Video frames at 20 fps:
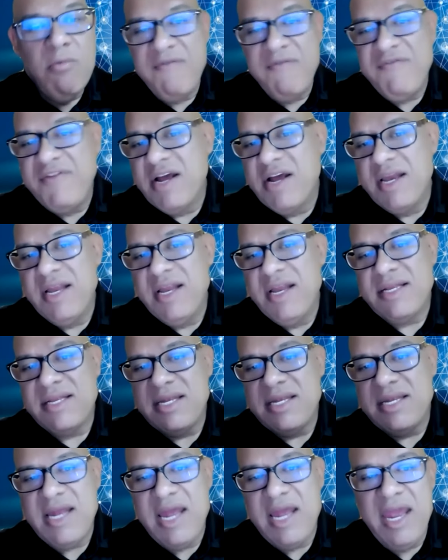We've done
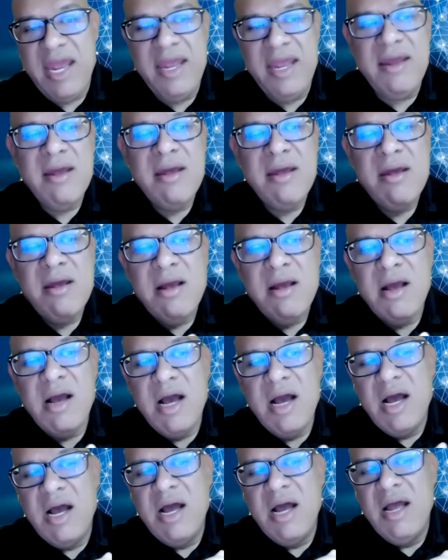it today.
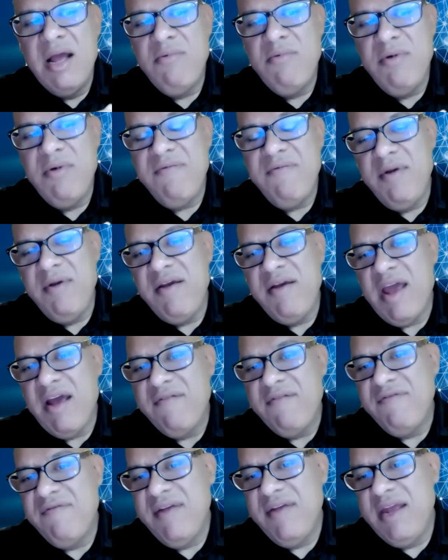We
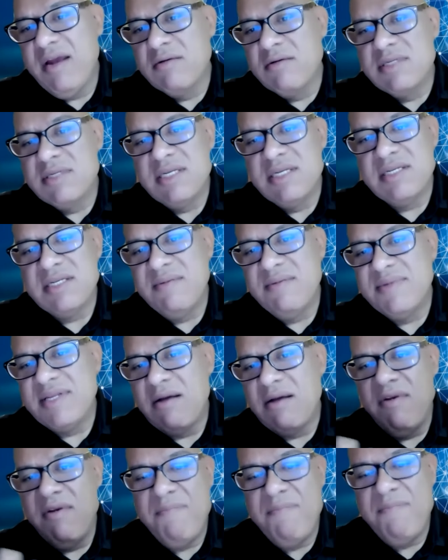have ecosystems
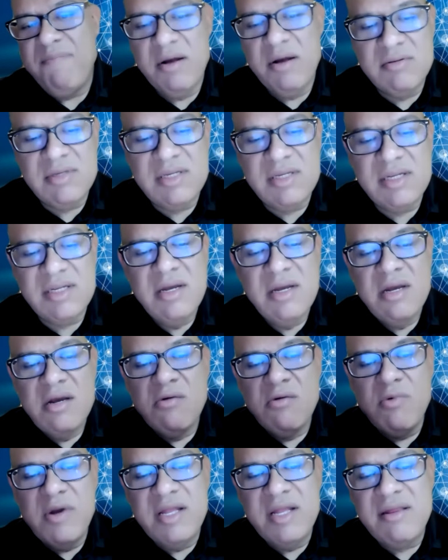that we built
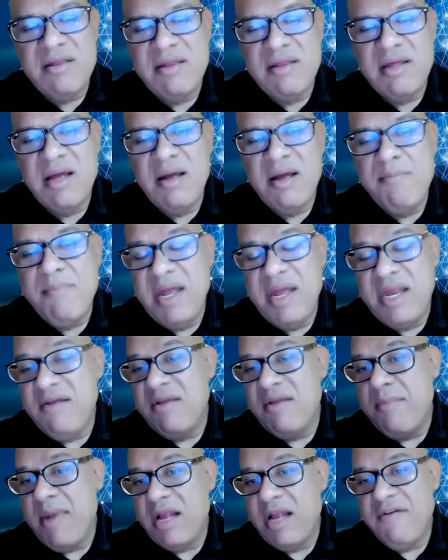with many
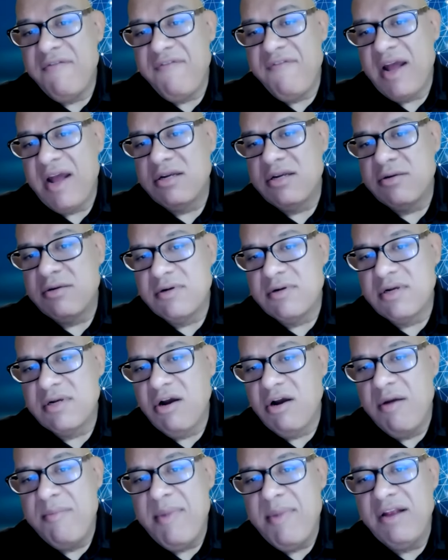of the
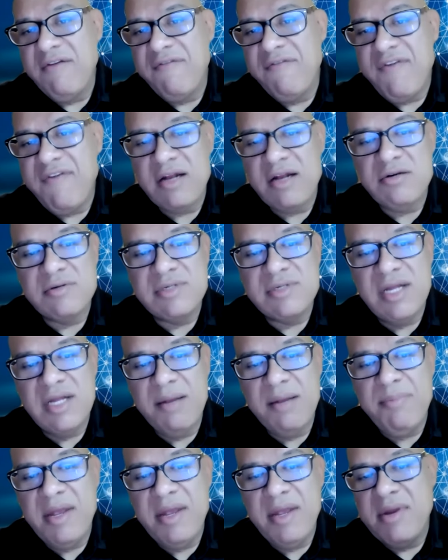car manufacturers
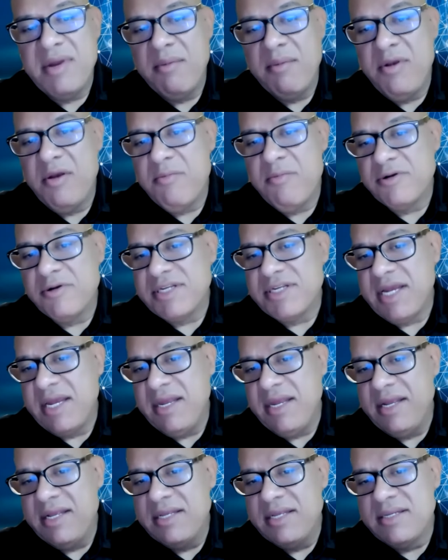like BMW,
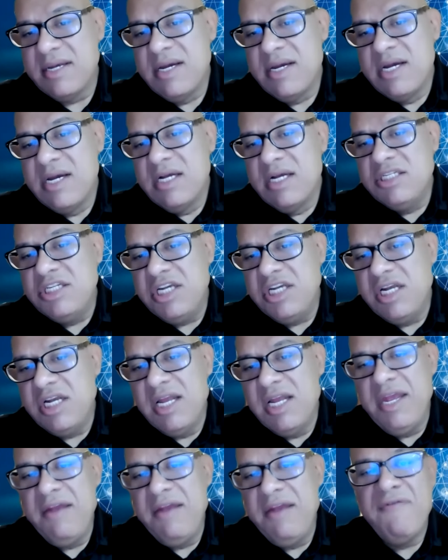Mercedes,
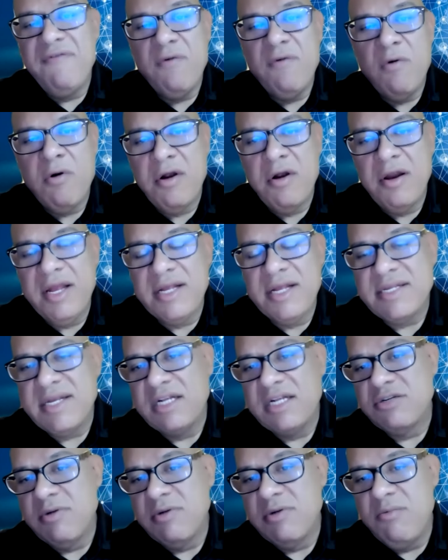Geely, Ford,
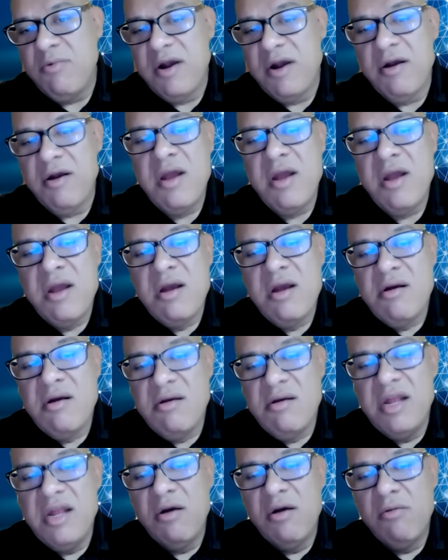etc., where
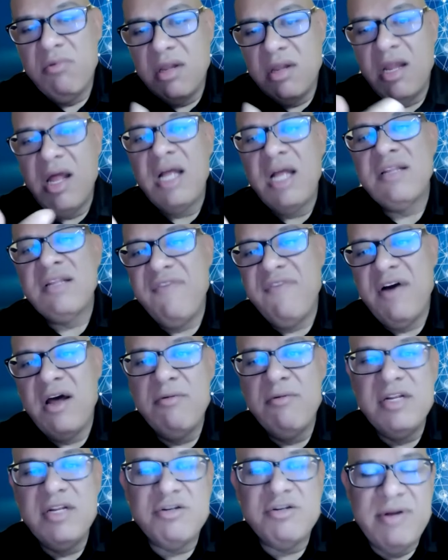lots of
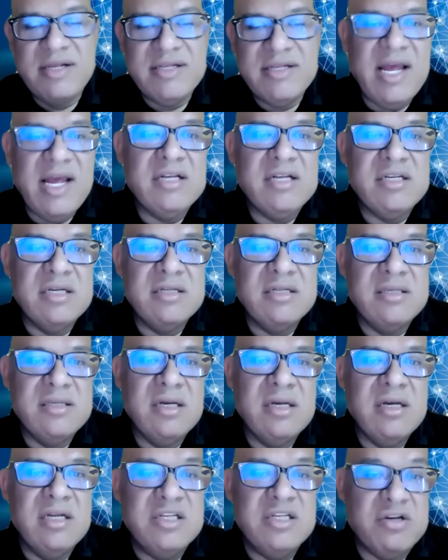
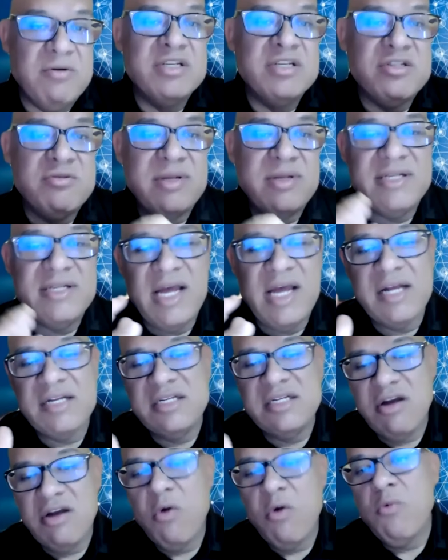insurance
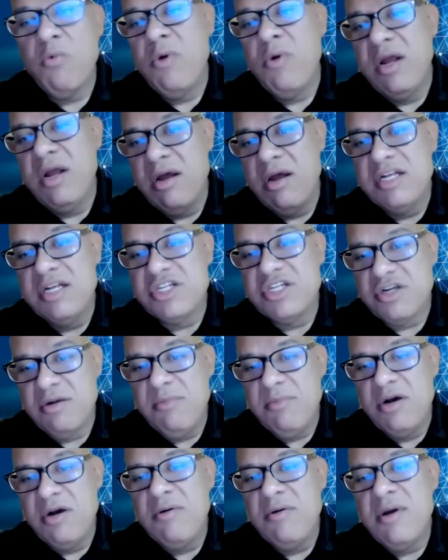transactions are run on
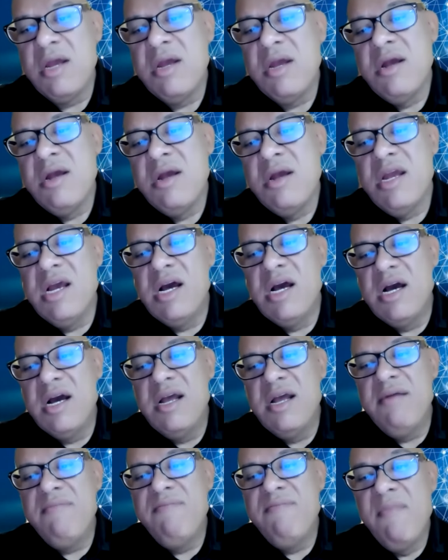InsureMo
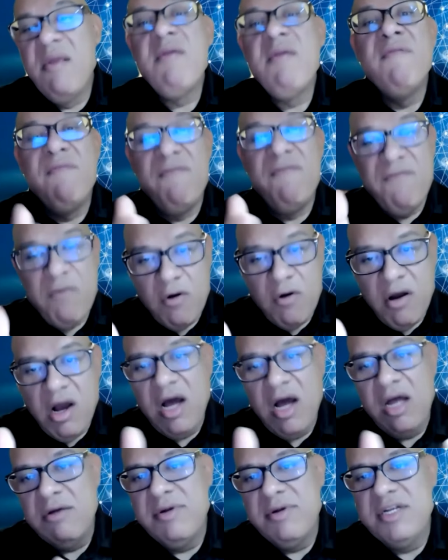
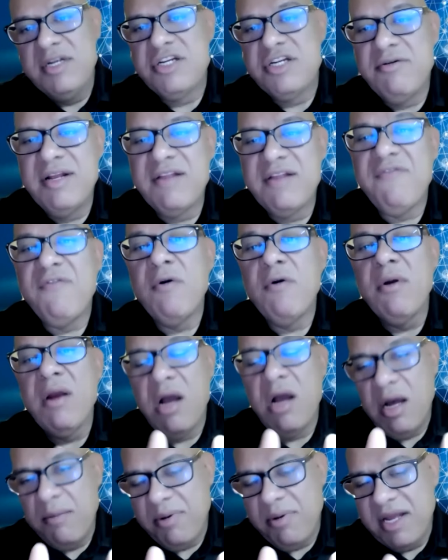for auto insurance,
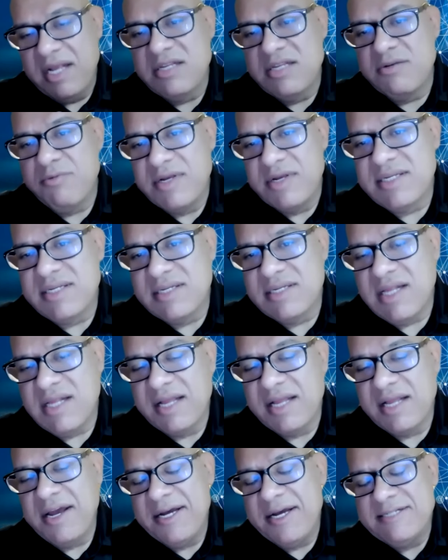for complex risks
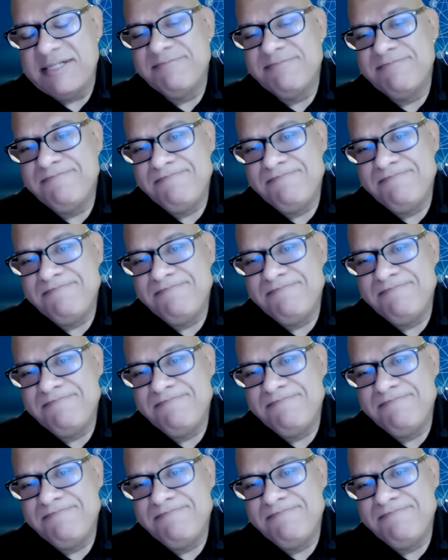like that.